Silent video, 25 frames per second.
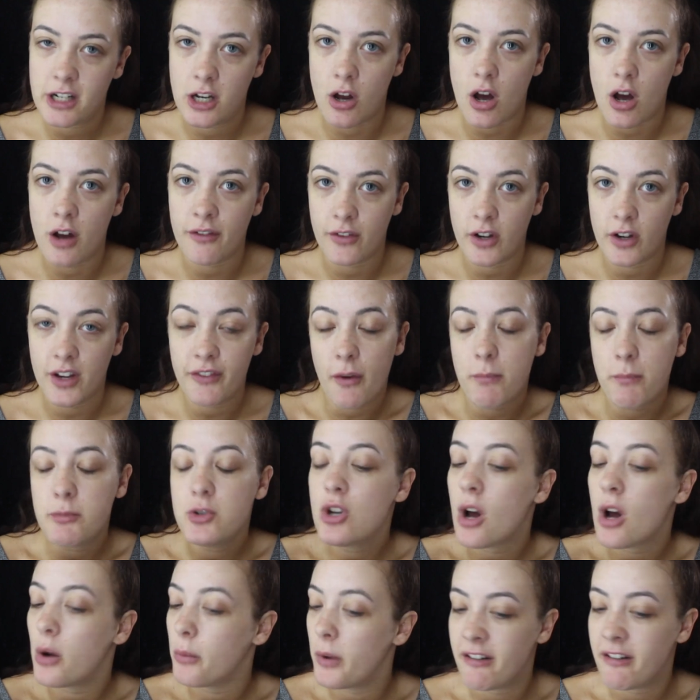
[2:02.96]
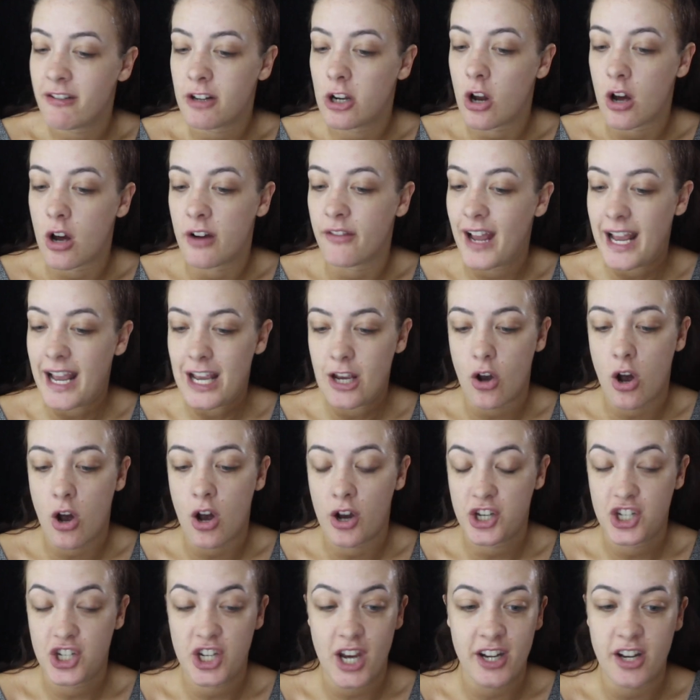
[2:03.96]
a lot of
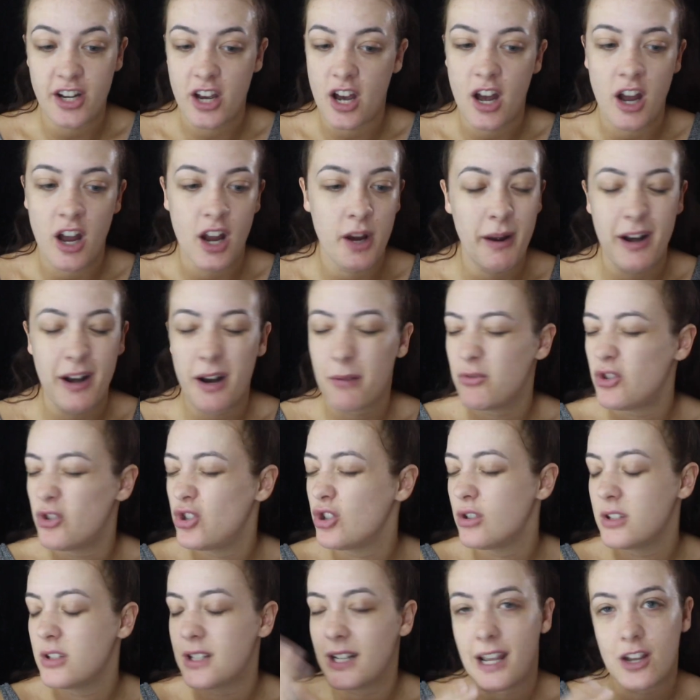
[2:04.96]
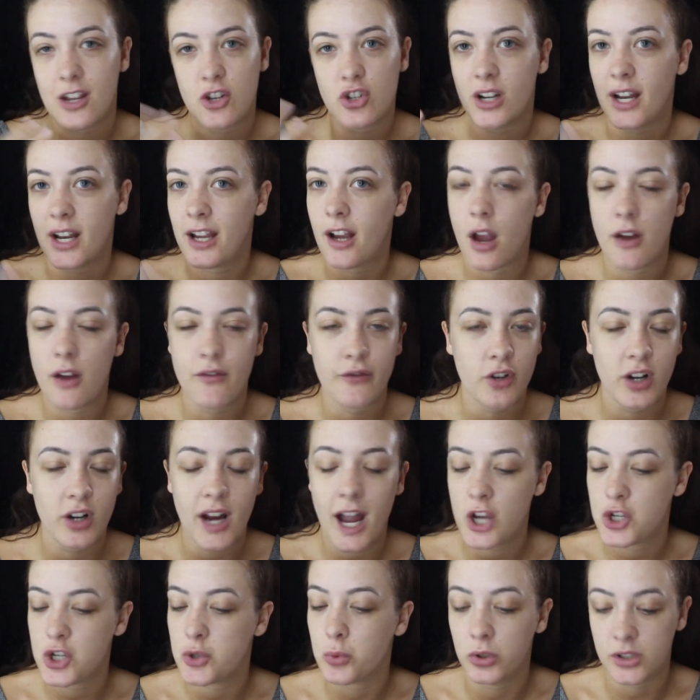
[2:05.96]
eyeshadow and I'm just literally going for a
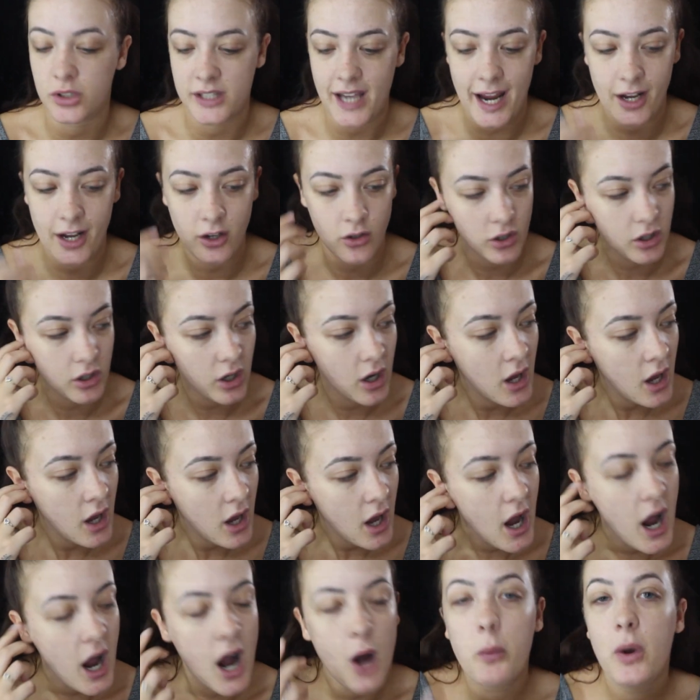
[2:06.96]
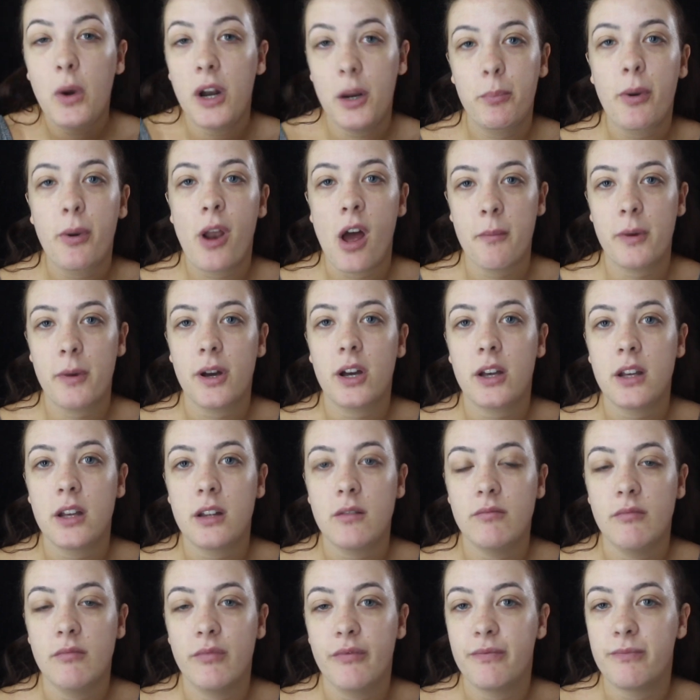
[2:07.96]
casual day look, I will apply
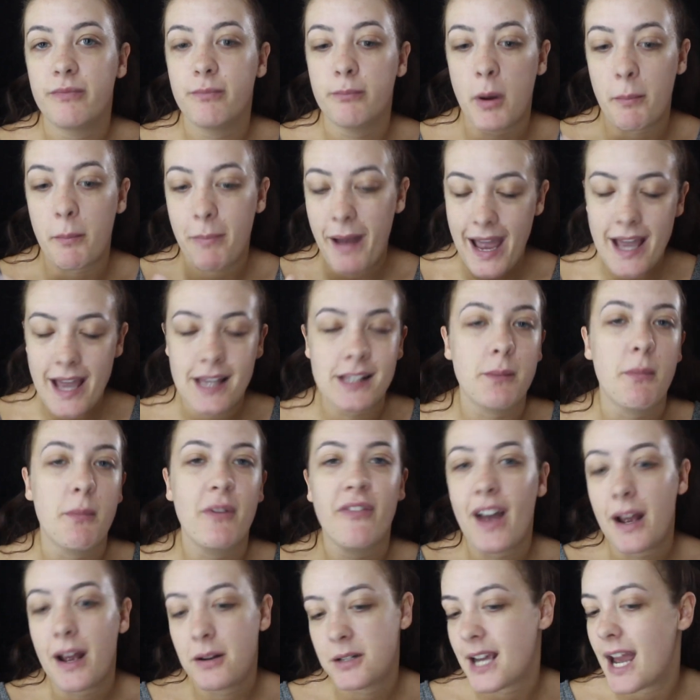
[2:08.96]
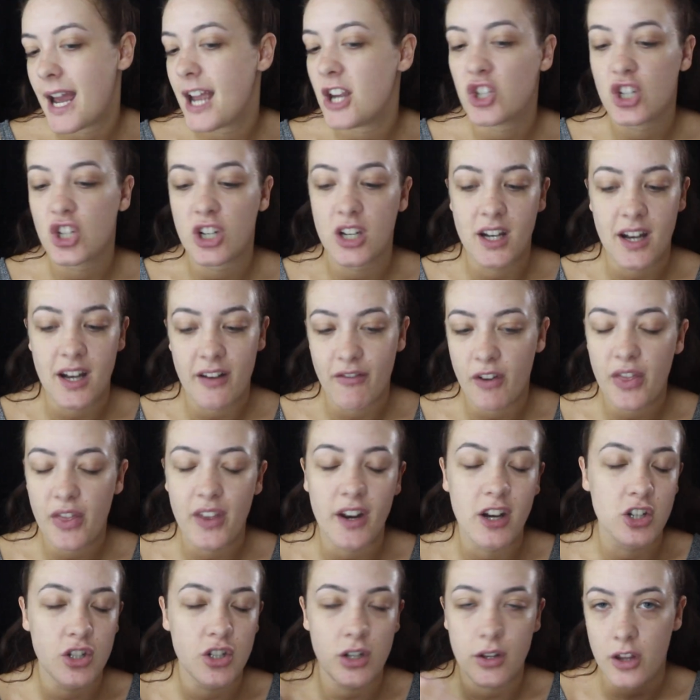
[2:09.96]
my base and my foundation and
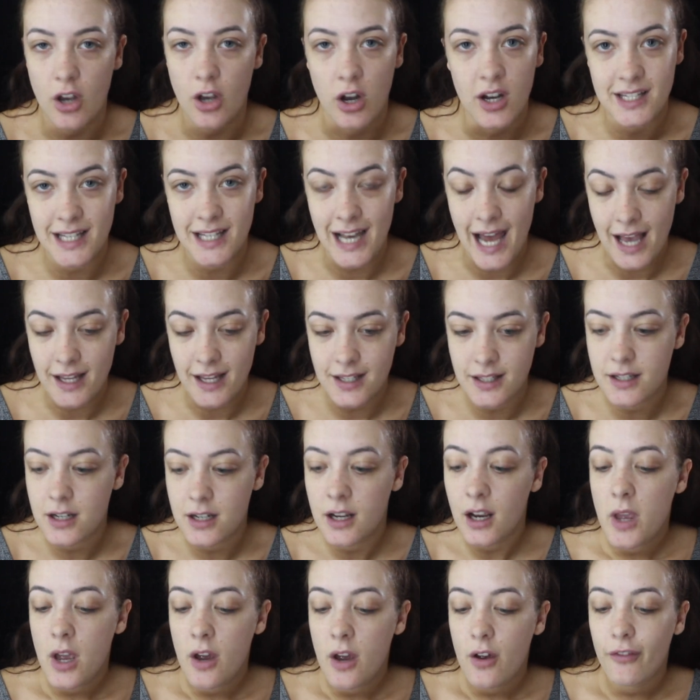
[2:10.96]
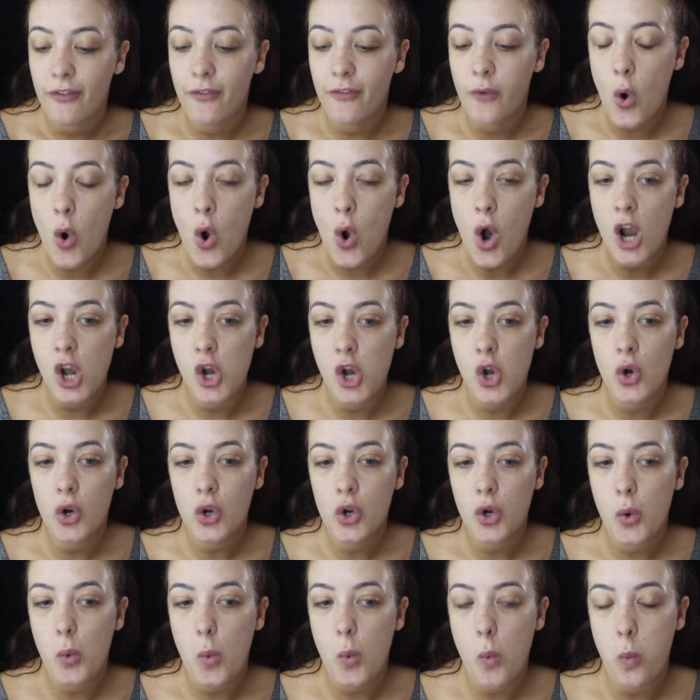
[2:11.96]
everything and do the eyes last. For a
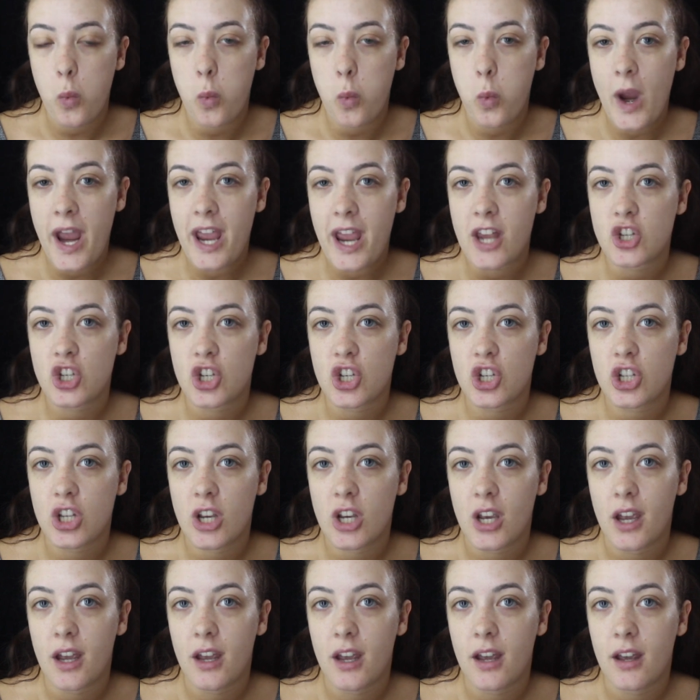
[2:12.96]
look which,